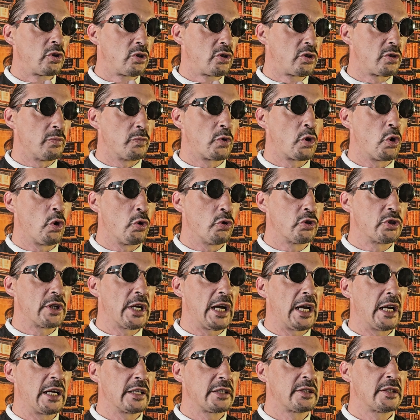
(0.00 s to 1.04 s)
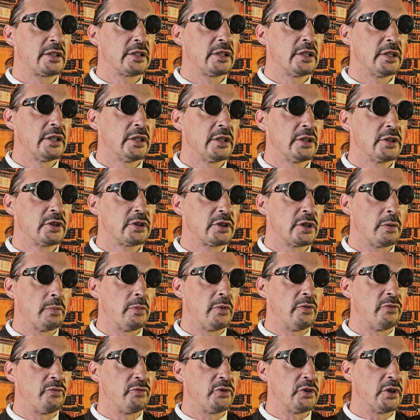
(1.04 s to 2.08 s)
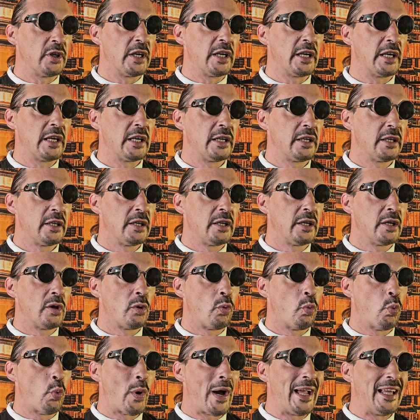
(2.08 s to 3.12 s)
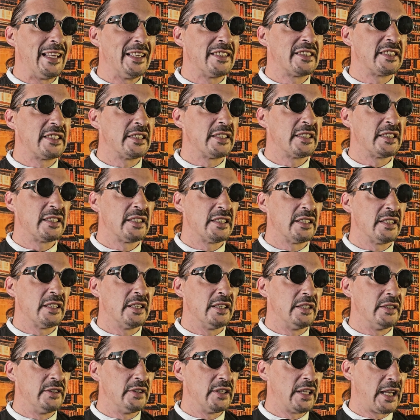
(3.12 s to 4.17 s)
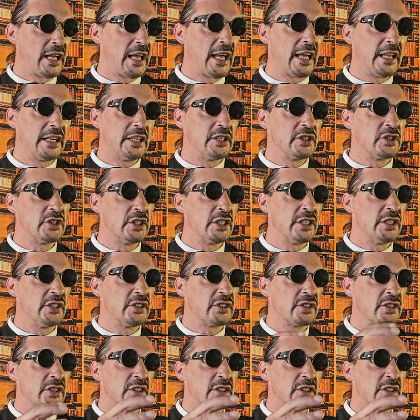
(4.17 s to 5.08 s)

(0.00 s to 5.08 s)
some contact, some of their weight and their energies,